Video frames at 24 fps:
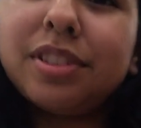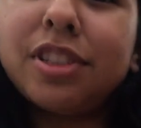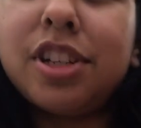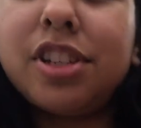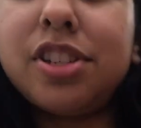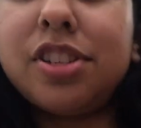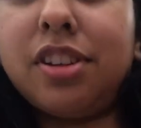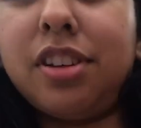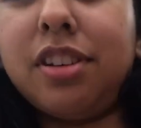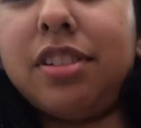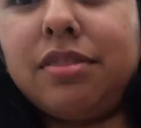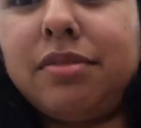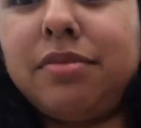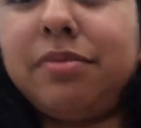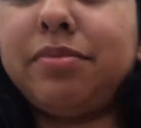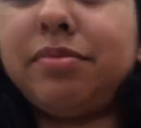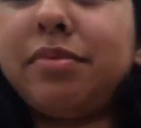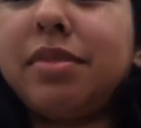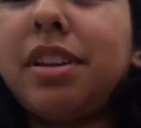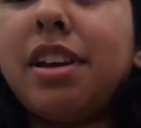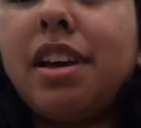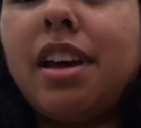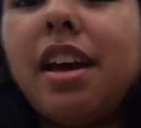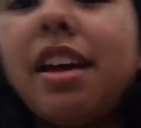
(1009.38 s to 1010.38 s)
Just
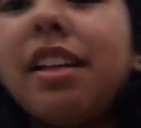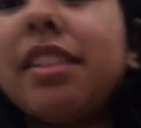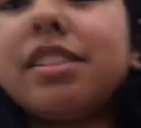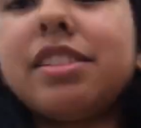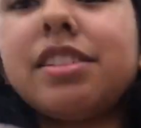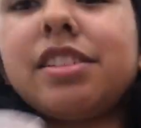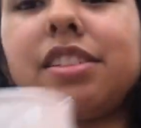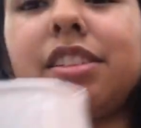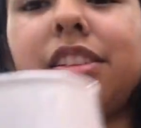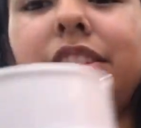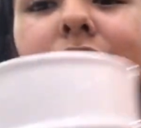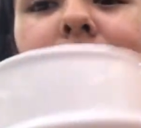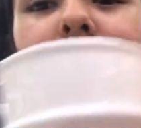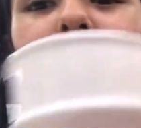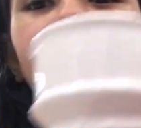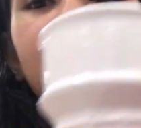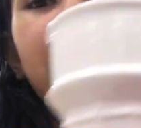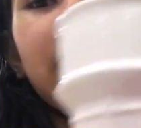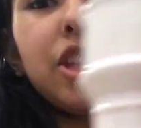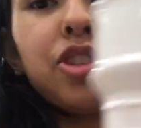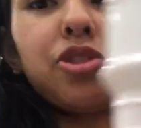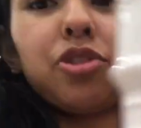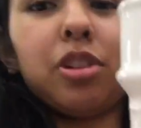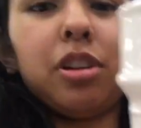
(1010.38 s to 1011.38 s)
This is the little
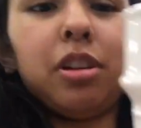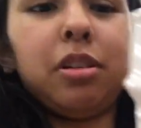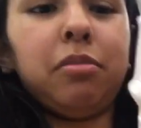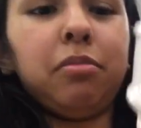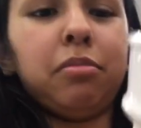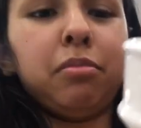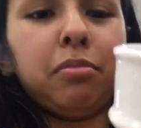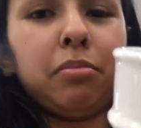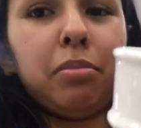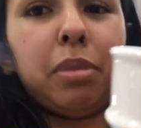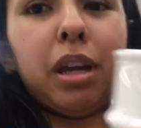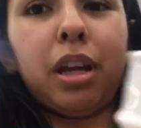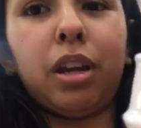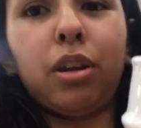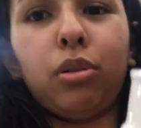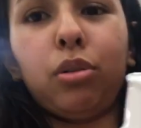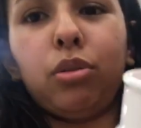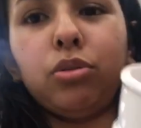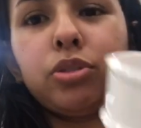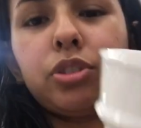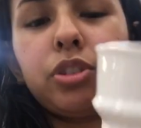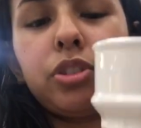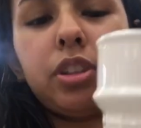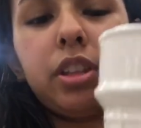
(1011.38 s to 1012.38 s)
ice cream pen
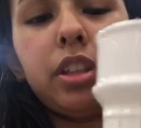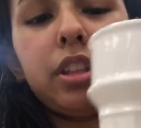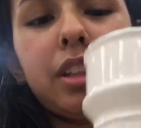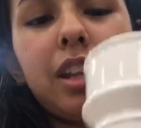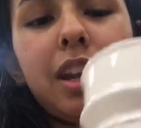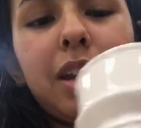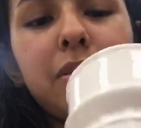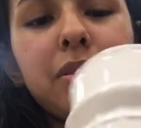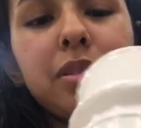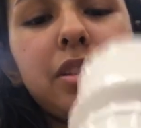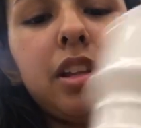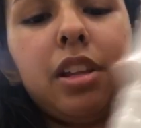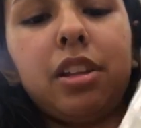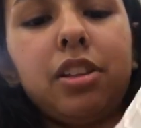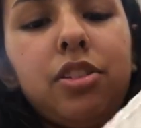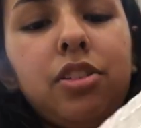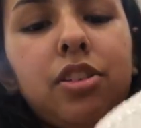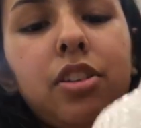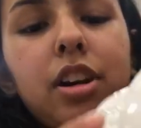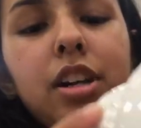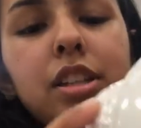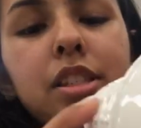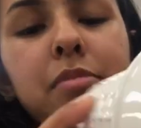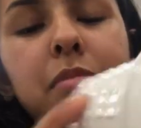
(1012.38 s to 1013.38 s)
holder thing.
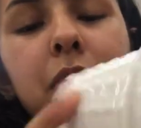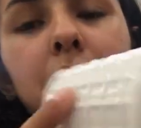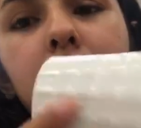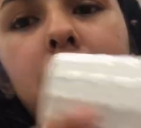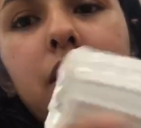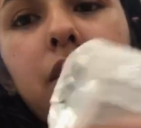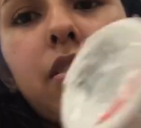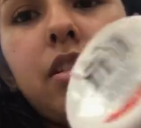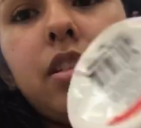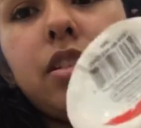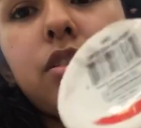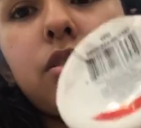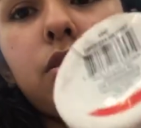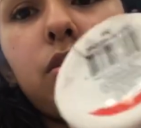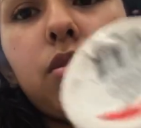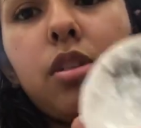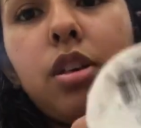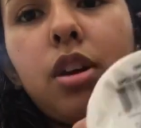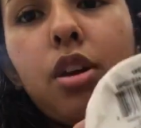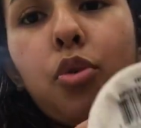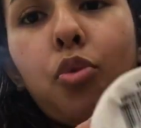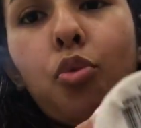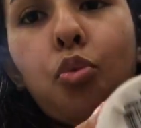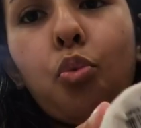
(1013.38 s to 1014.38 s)
I love it. It's
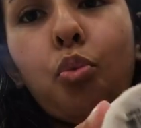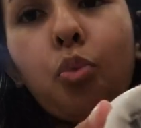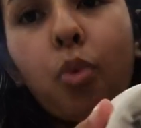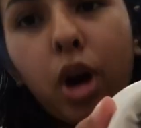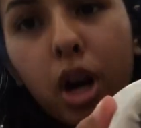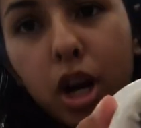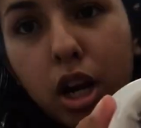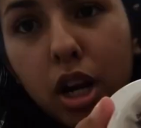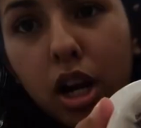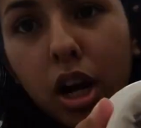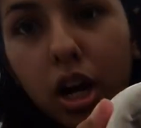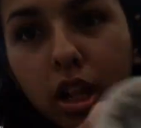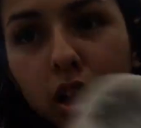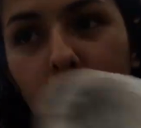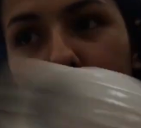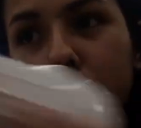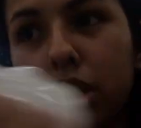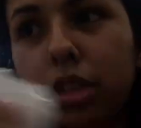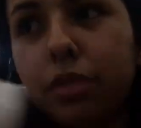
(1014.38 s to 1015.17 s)
only one dollar.